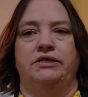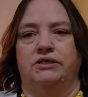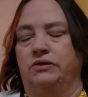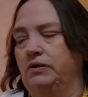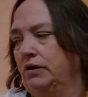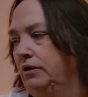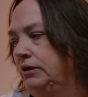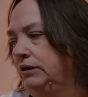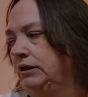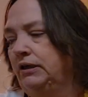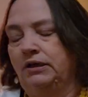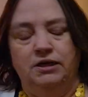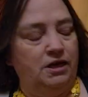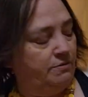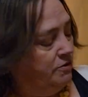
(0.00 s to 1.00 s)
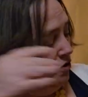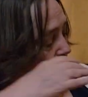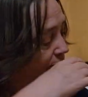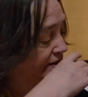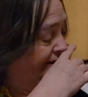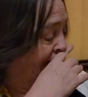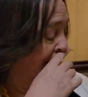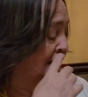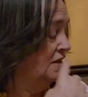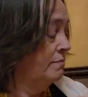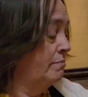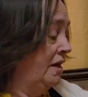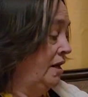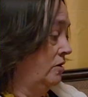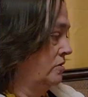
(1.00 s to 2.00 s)
store. I'm hoping to get some
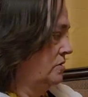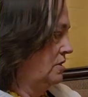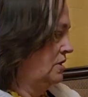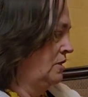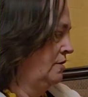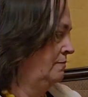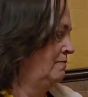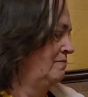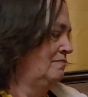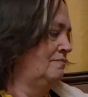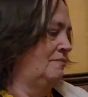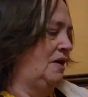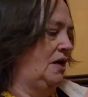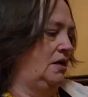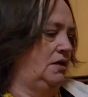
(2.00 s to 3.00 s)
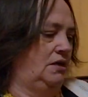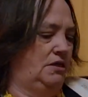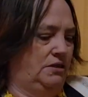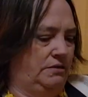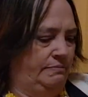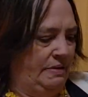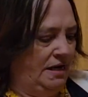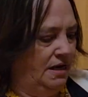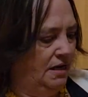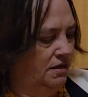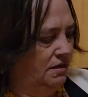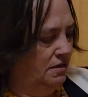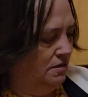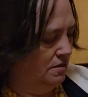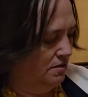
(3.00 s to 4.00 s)
bangers out of this bag.
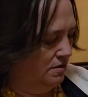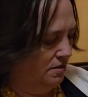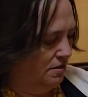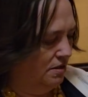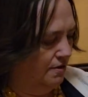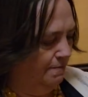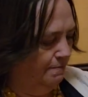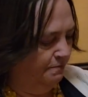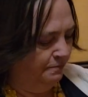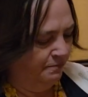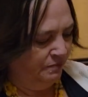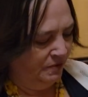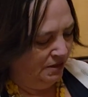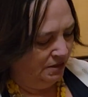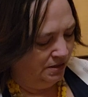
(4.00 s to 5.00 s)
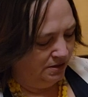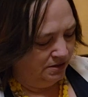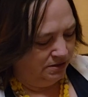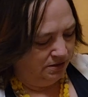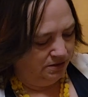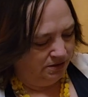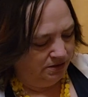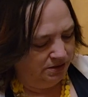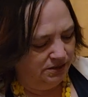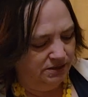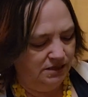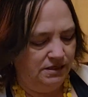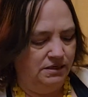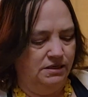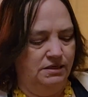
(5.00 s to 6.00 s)
Um, this
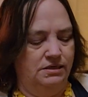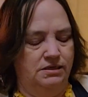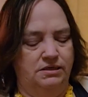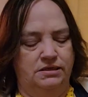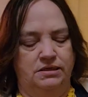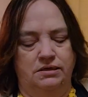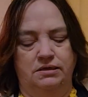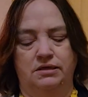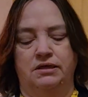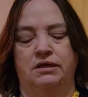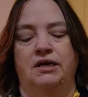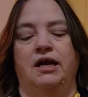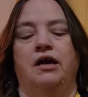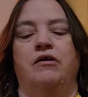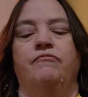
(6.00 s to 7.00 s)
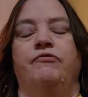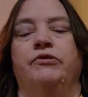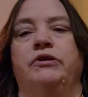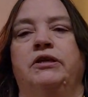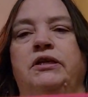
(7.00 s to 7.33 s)
is an Alfred